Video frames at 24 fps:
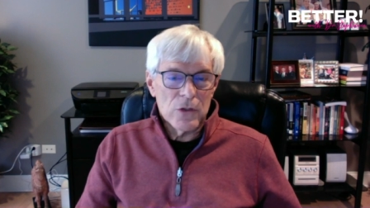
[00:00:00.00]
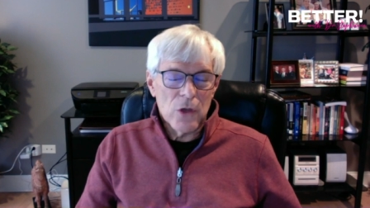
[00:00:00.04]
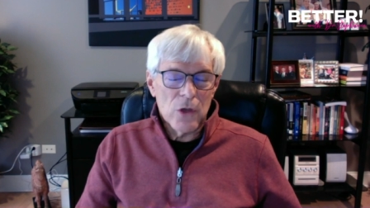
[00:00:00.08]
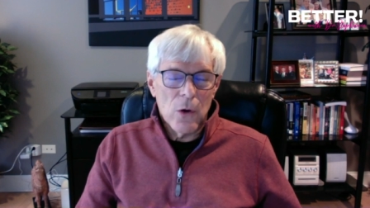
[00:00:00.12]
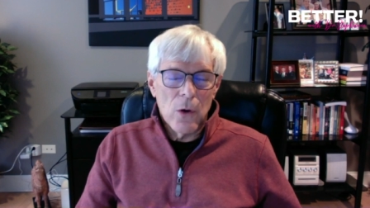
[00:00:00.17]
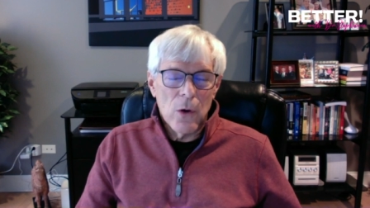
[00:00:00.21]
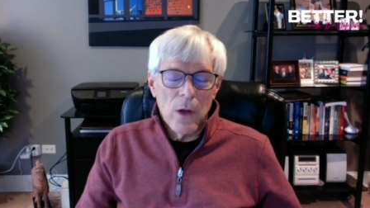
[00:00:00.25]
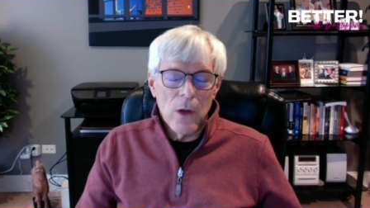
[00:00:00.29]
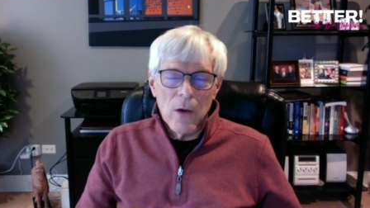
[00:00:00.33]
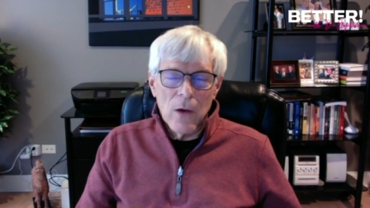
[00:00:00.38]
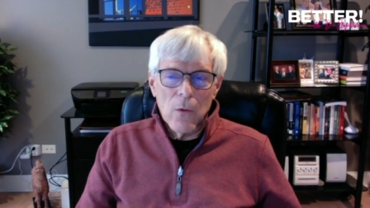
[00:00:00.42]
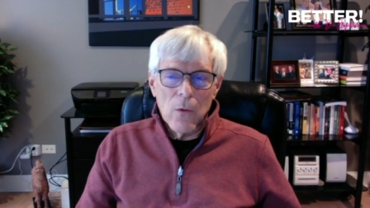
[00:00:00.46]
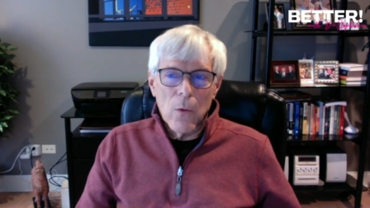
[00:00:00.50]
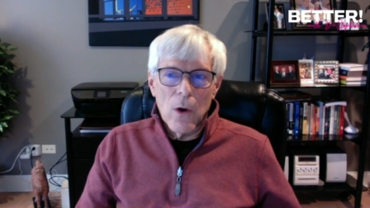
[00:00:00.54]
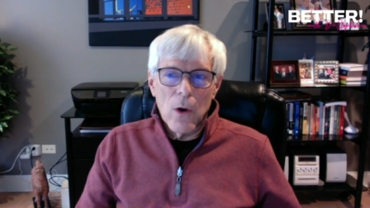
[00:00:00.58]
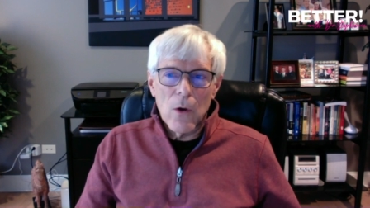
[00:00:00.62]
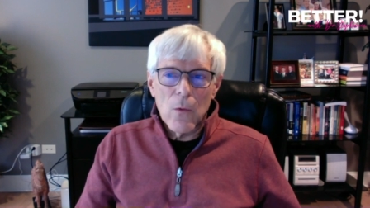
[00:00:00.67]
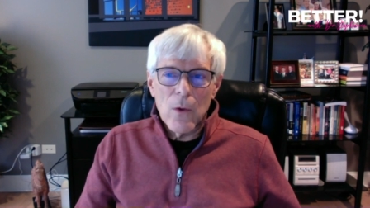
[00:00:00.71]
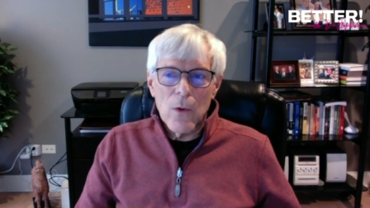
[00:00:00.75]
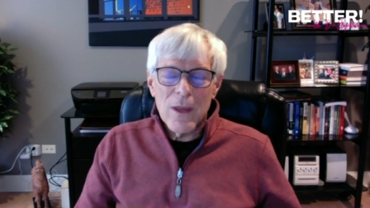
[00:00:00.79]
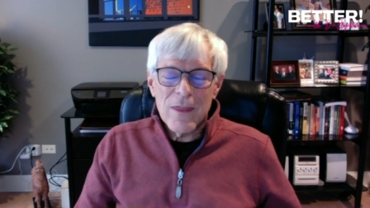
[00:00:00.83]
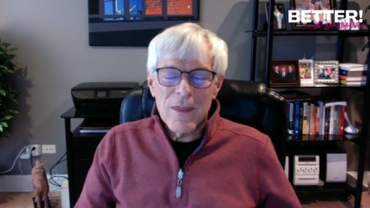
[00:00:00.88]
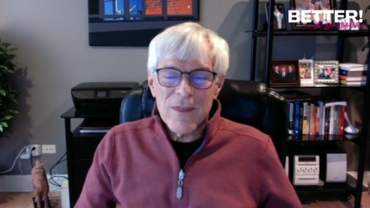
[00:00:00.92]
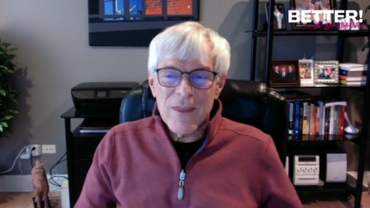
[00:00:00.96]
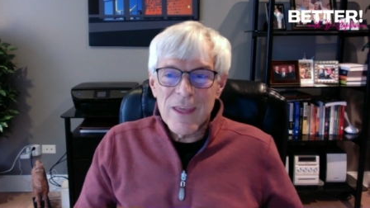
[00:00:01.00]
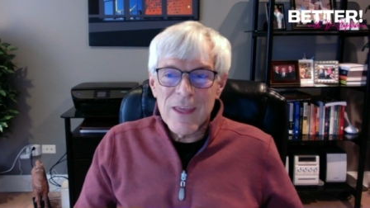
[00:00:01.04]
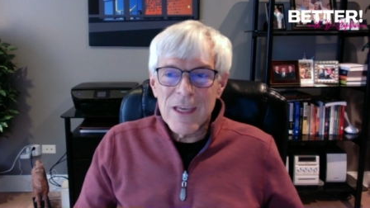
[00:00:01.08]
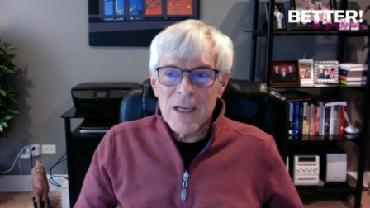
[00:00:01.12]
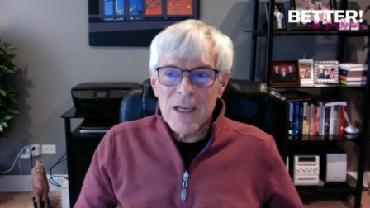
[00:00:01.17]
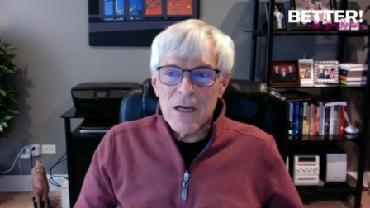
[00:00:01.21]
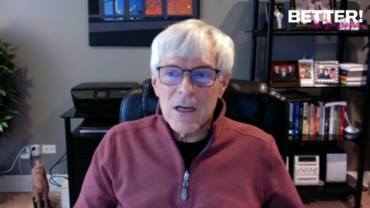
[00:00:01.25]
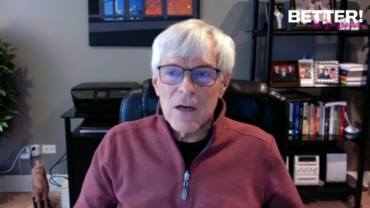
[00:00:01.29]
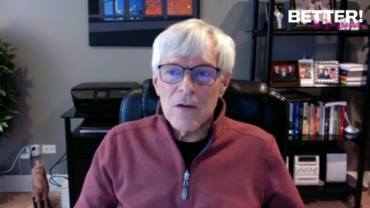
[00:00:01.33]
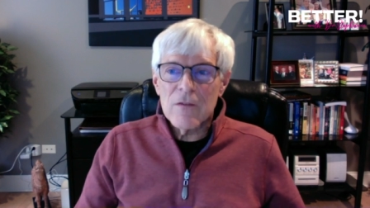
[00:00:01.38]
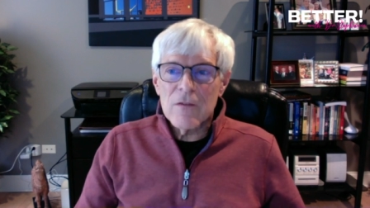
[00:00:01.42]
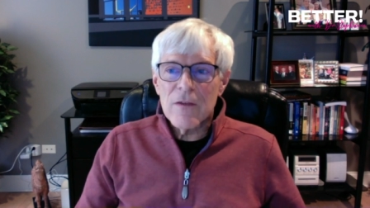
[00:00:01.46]
So what we
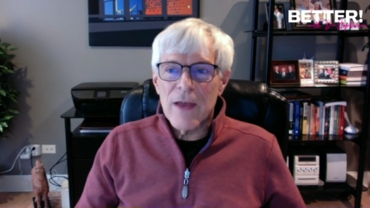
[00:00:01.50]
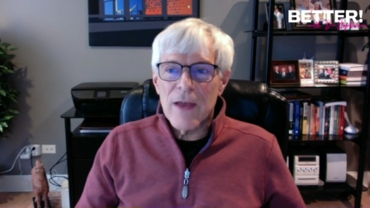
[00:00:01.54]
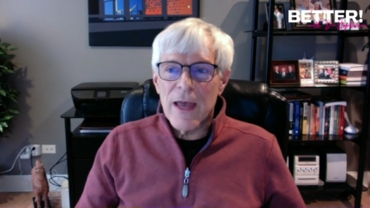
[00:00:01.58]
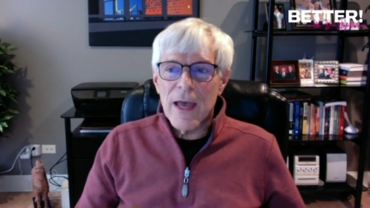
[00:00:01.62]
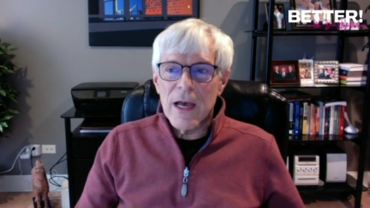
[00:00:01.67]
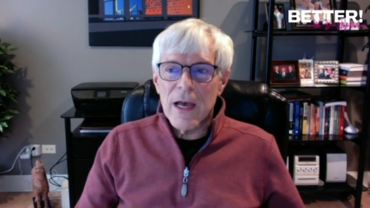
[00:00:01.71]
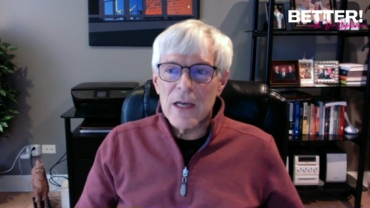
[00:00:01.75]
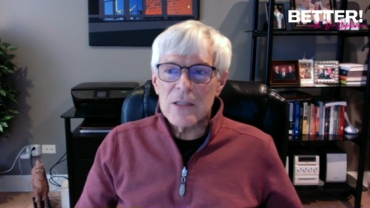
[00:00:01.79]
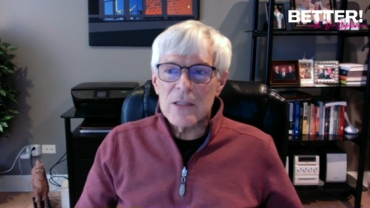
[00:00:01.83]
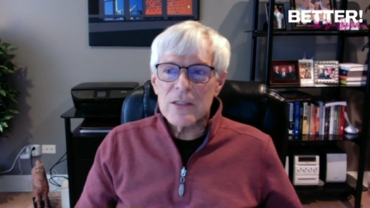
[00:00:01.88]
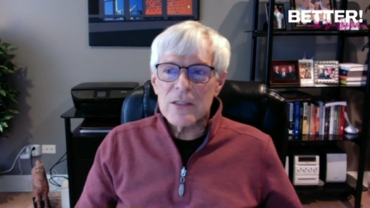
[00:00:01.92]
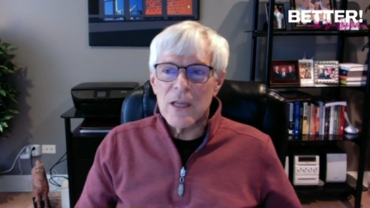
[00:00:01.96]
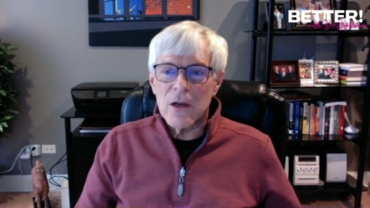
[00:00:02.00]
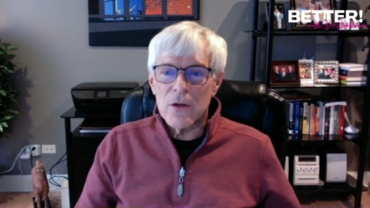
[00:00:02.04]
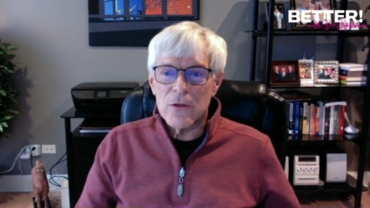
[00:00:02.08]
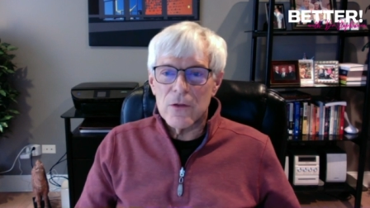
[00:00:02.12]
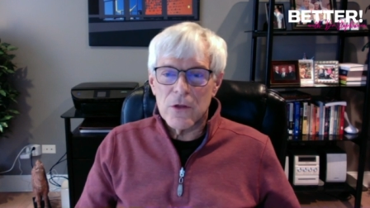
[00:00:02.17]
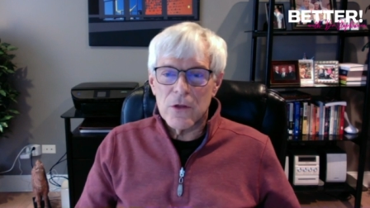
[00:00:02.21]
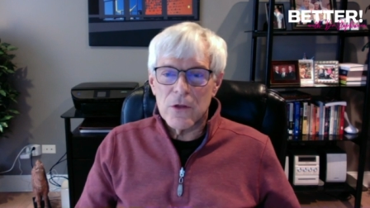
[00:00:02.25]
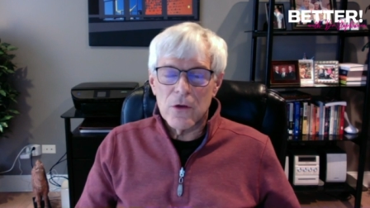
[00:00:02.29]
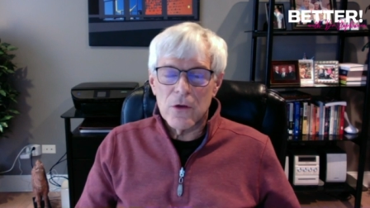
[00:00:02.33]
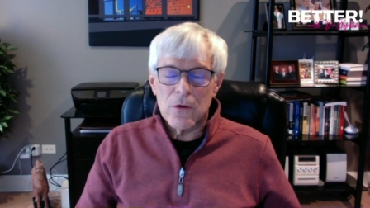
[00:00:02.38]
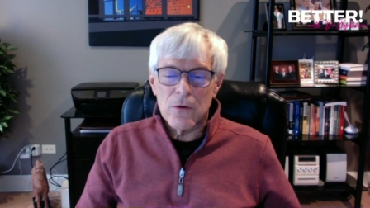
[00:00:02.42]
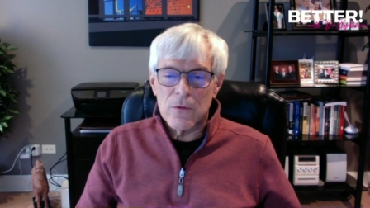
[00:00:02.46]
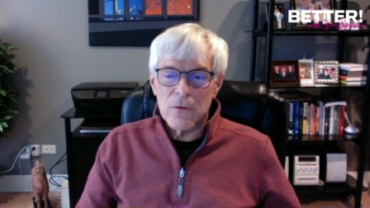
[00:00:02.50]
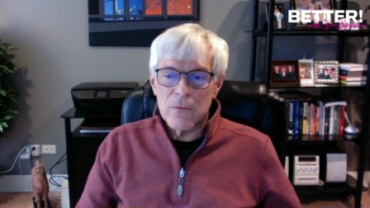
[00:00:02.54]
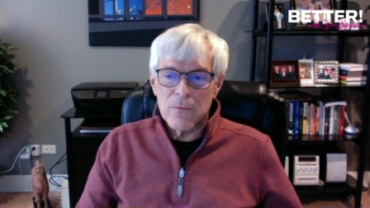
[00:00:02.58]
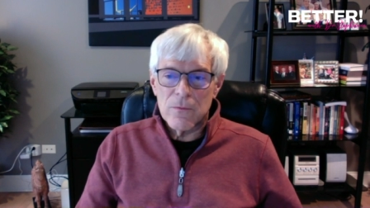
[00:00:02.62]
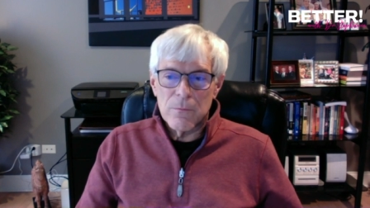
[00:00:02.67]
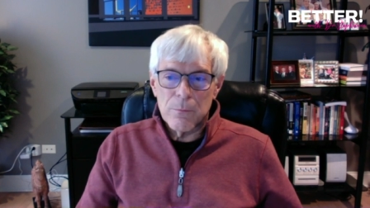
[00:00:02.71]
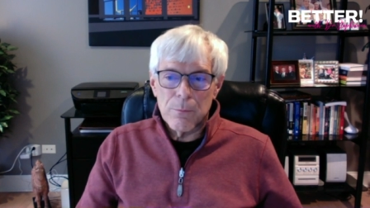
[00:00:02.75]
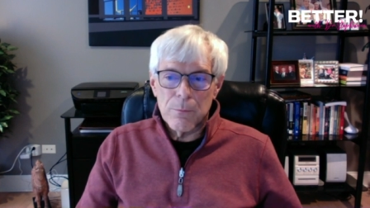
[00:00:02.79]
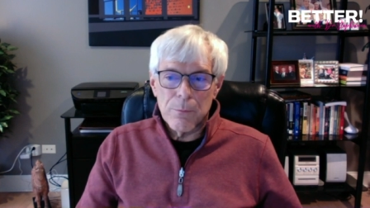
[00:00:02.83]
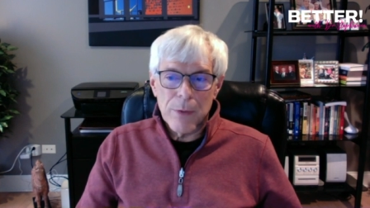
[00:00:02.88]
think of as healthier